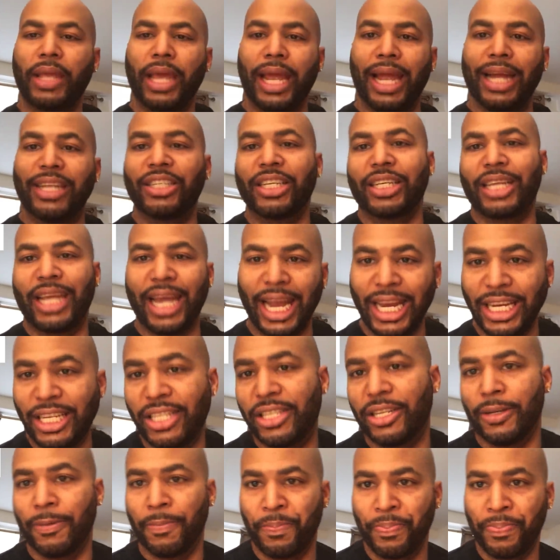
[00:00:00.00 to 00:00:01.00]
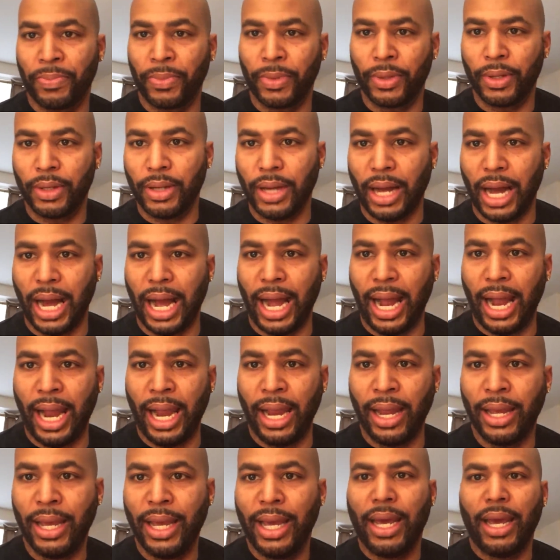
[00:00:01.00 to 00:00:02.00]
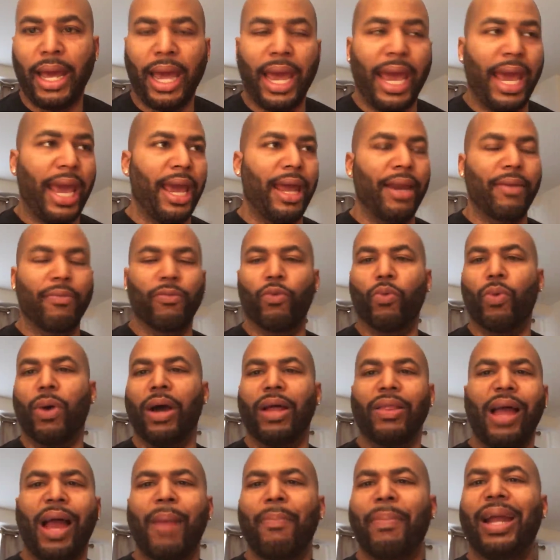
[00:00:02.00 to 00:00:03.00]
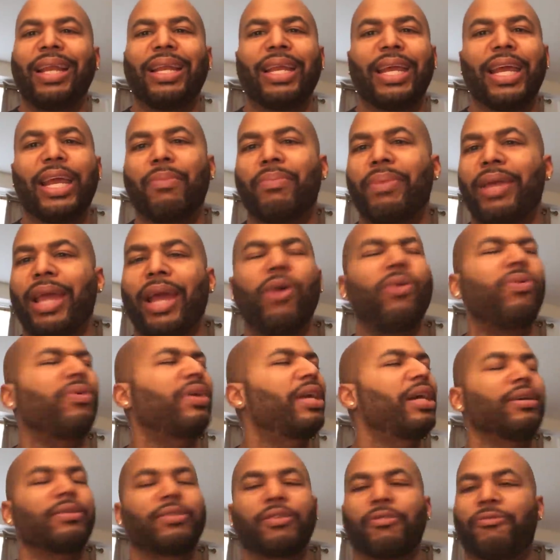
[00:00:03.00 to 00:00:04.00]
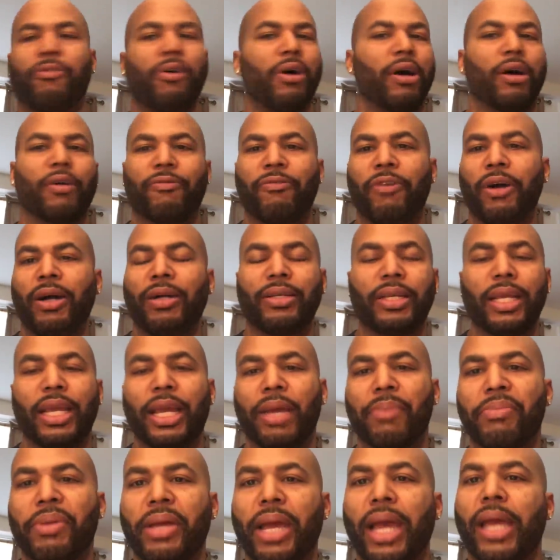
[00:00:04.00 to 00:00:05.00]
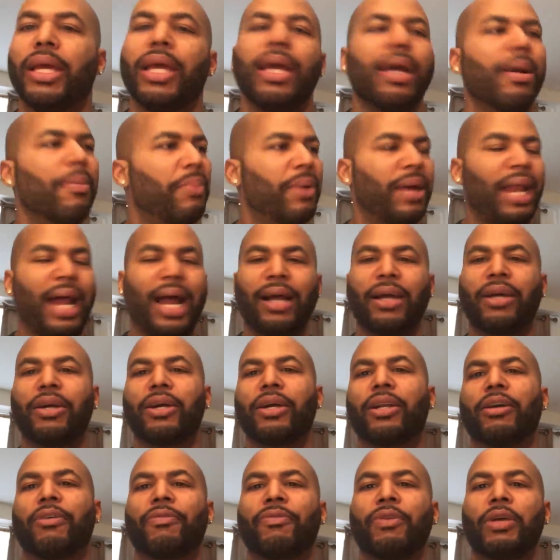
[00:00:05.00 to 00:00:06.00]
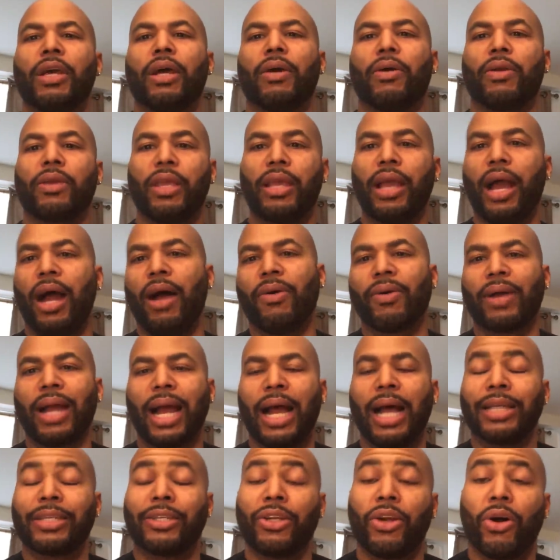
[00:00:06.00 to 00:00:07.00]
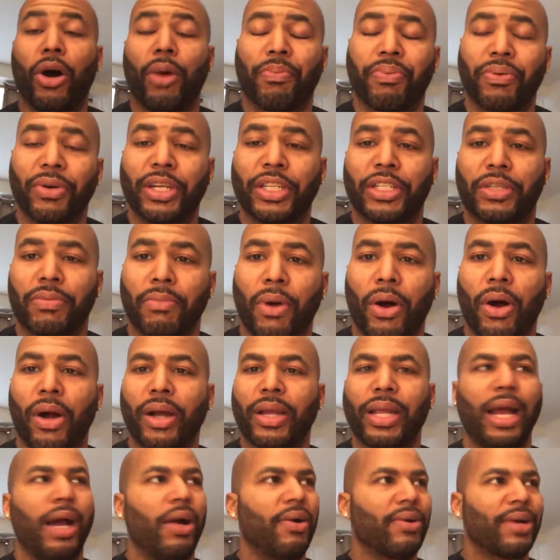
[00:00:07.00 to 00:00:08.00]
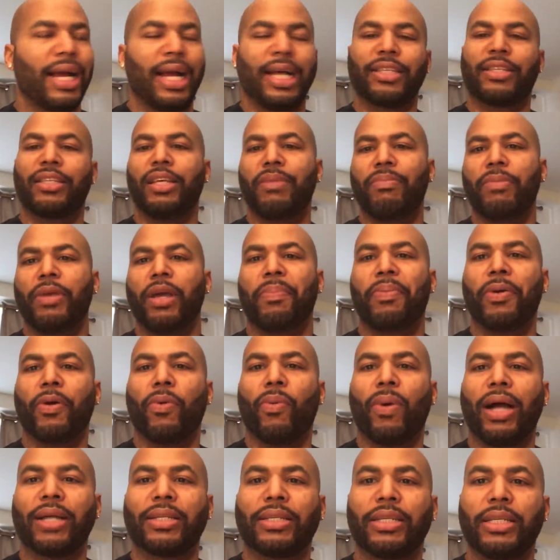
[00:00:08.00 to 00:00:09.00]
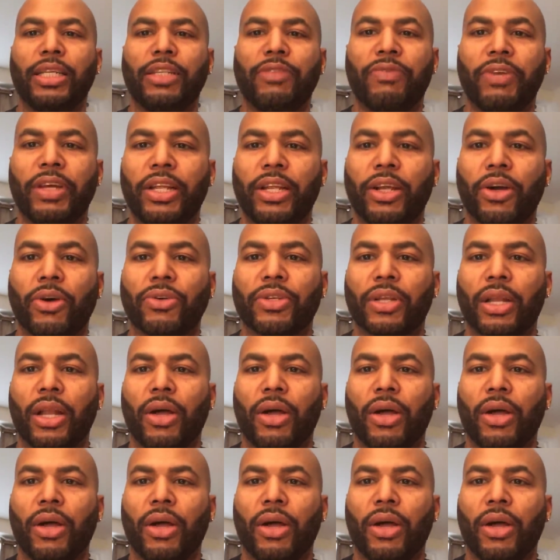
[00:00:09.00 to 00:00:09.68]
education. All right. And whether I made the NBA, who gives a fuck? Fuck the NBA. But I could have. Y'all guys know I'm pretty smart. Y'all guys see me up here watching these videos